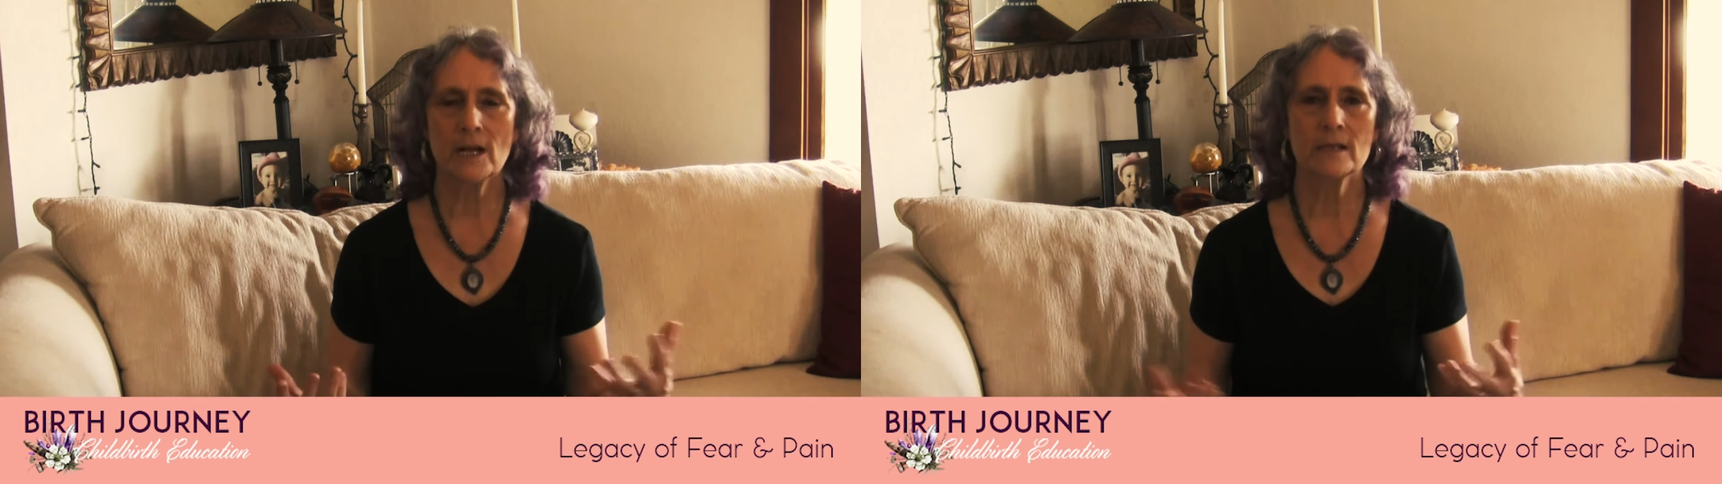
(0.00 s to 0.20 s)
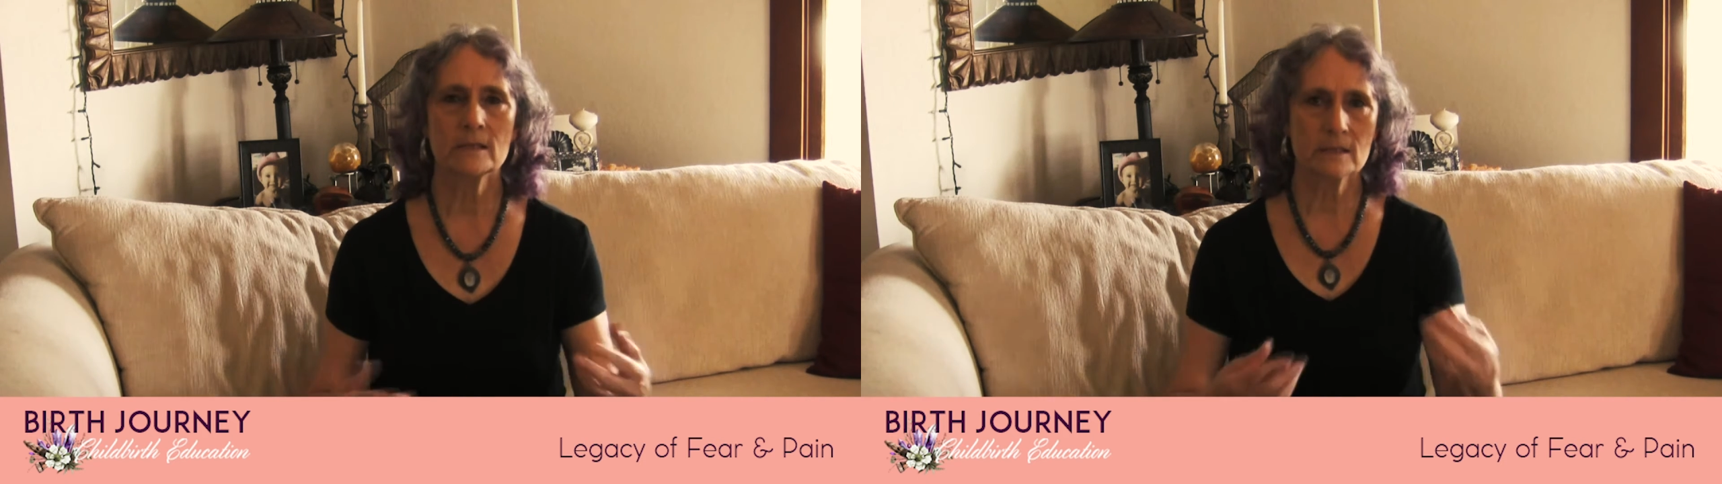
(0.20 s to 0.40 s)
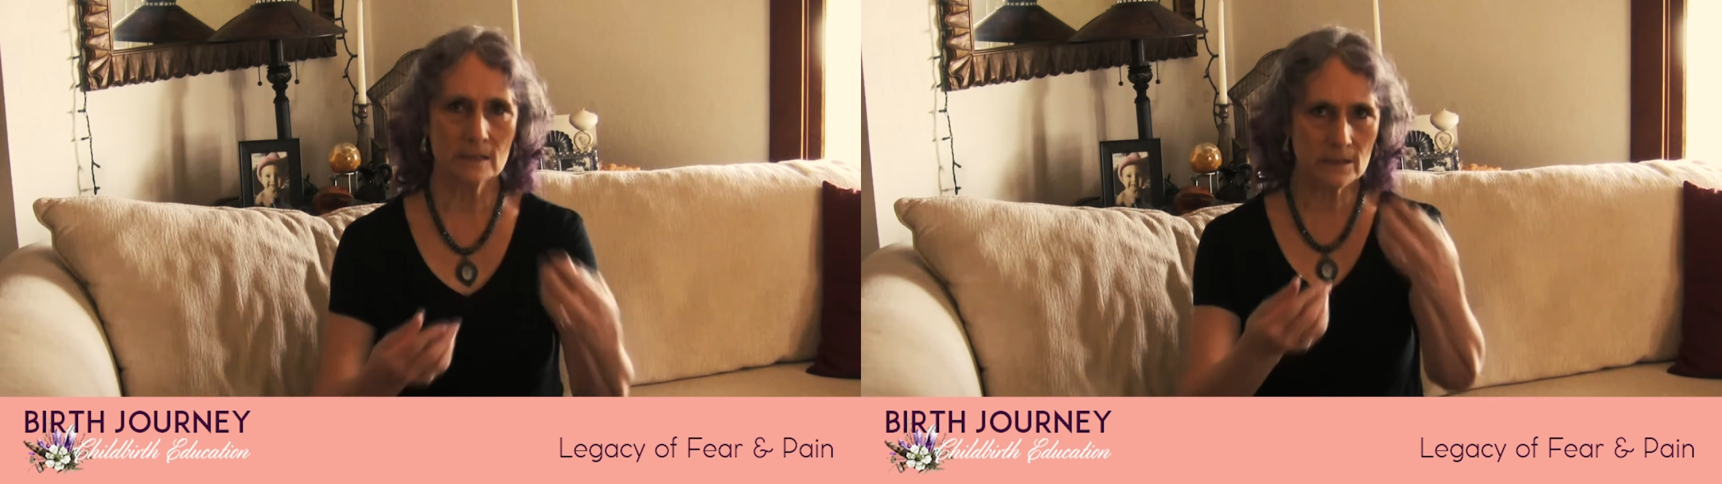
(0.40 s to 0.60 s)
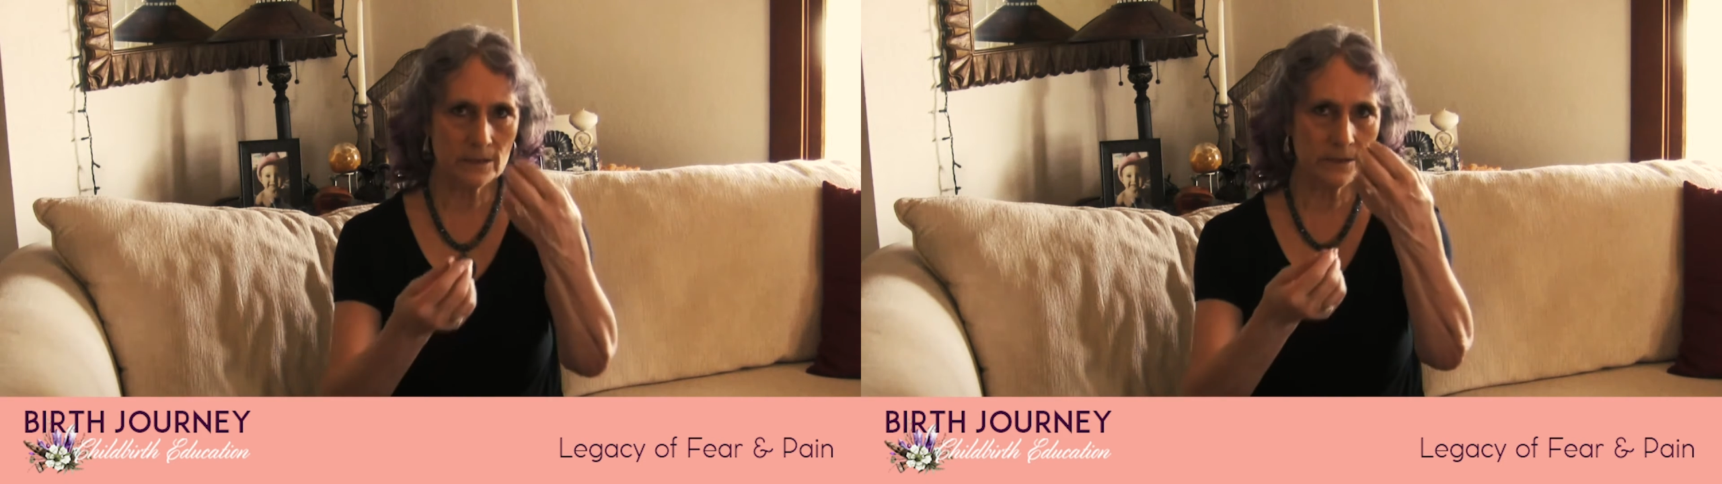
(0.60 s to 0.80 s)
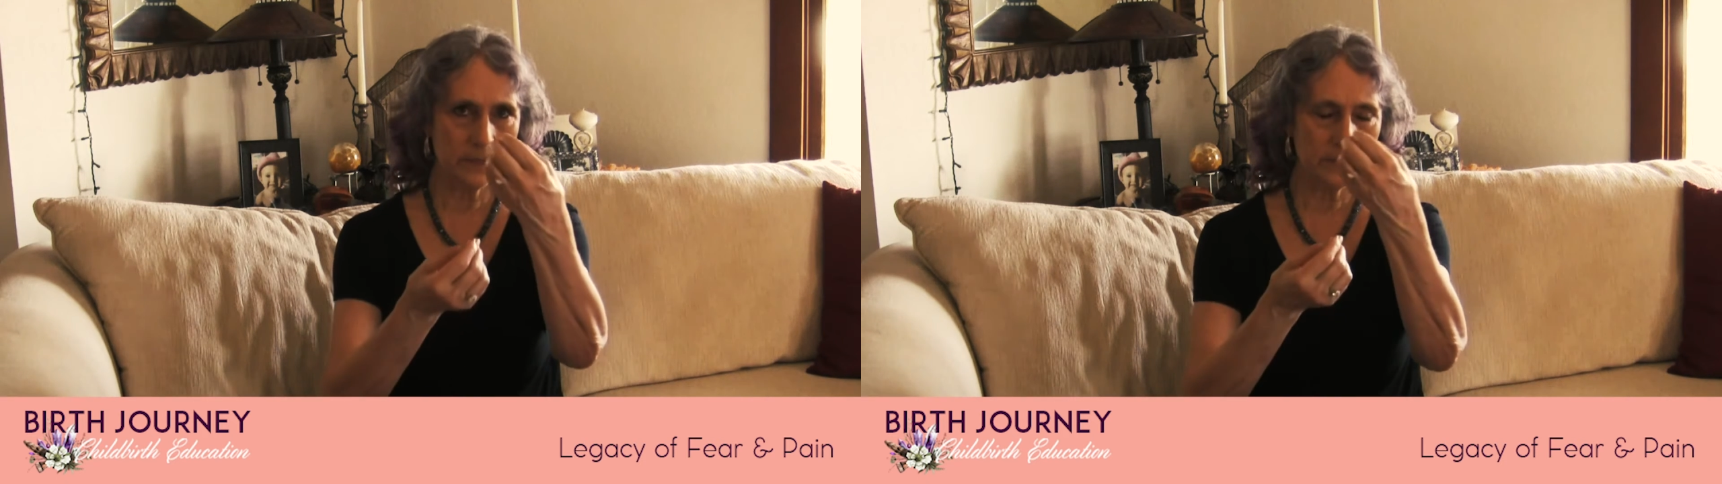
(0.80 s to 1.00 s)
classes is
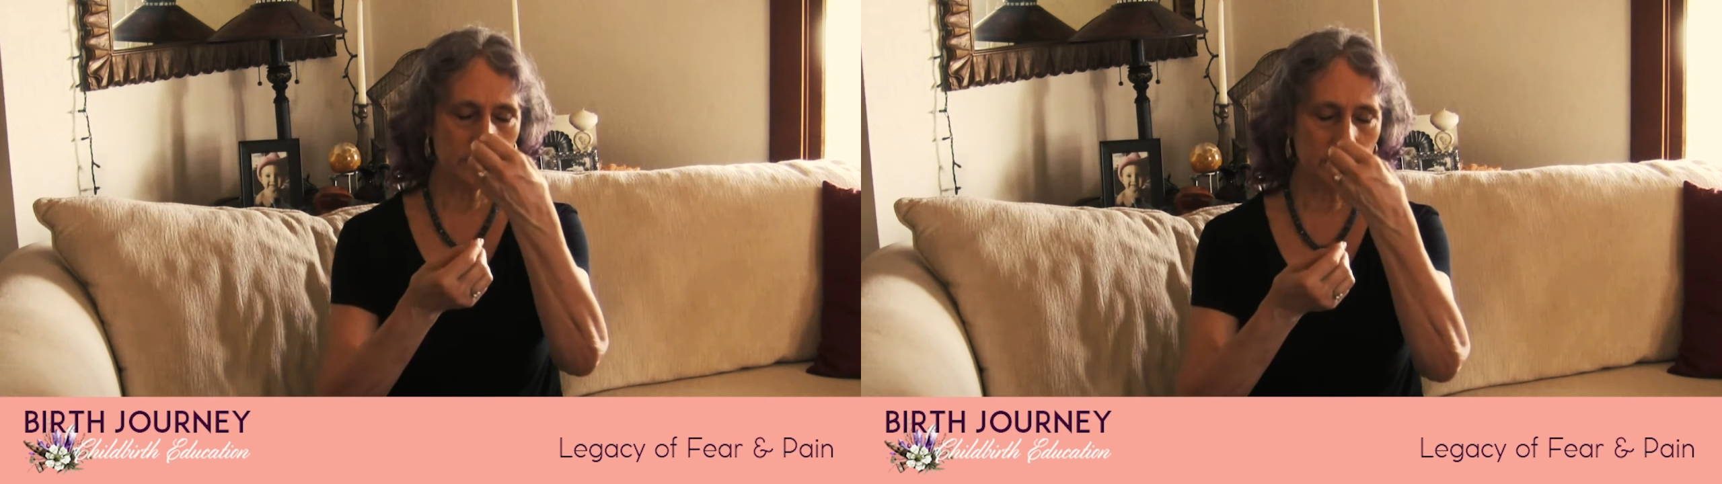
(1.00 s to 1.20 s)
learning